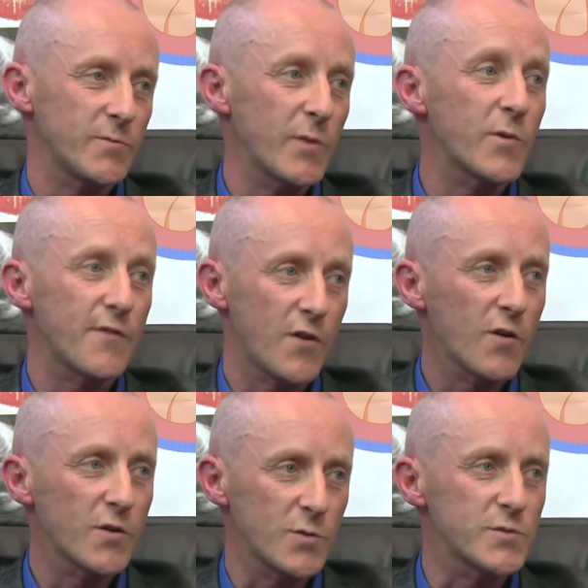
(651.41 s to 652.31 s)
We would have all
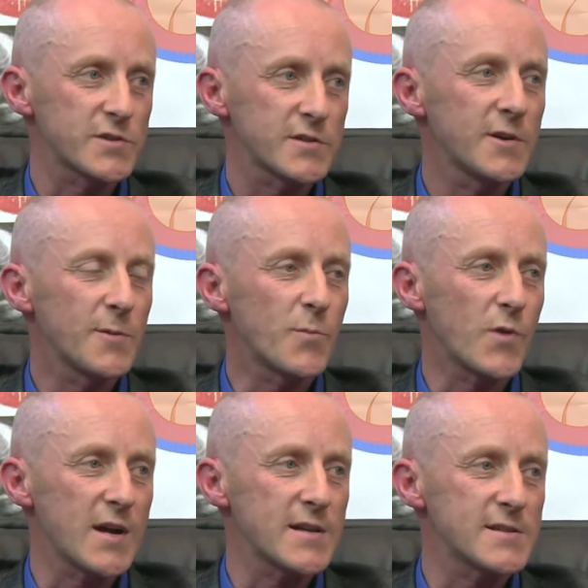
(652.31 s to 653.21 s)
those
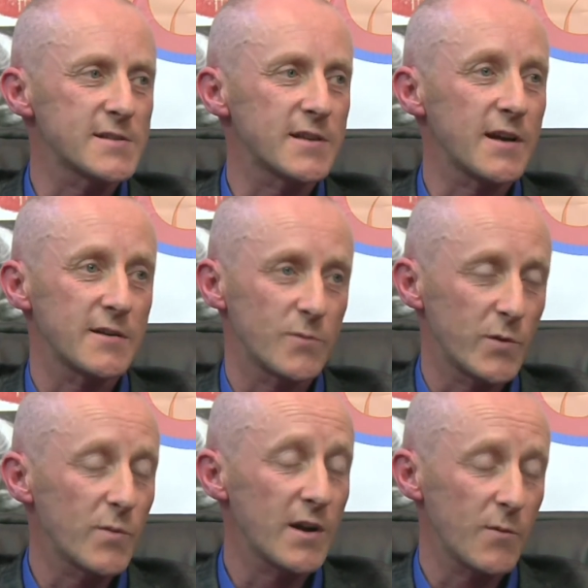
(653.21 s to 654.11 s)
brands, and
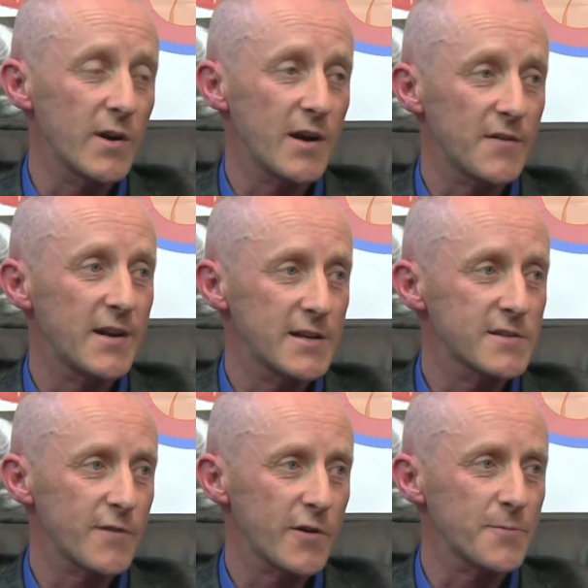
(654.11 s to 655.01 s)
we have the
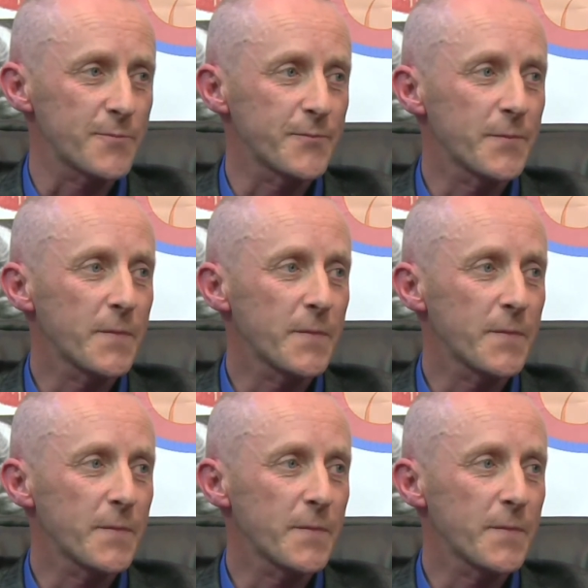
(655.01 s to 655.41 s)
latest for them.